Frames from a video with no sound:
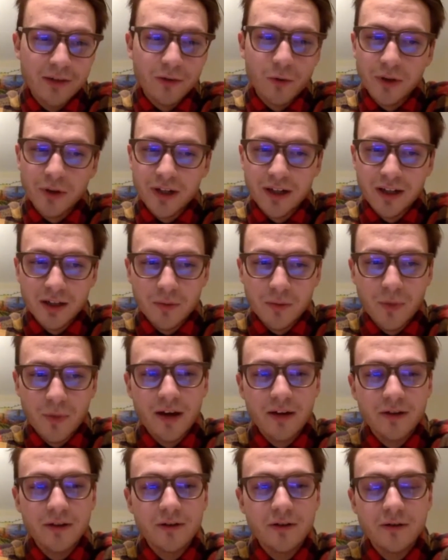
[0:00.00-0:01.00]
adding
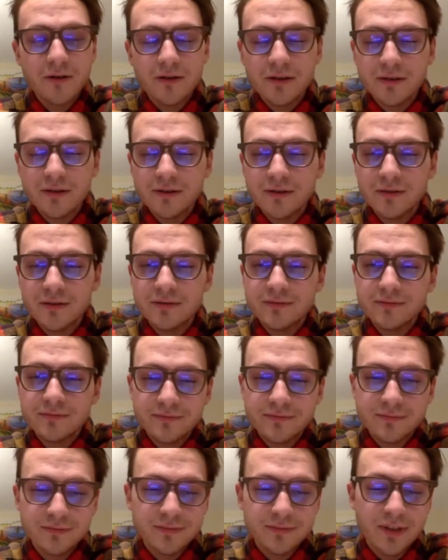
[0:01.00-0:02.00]
organic matter
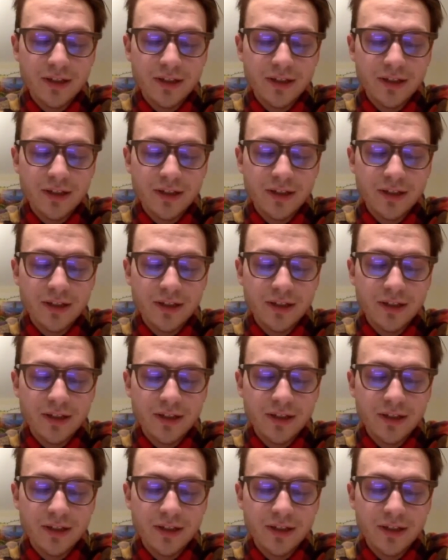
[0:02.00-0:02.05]
and,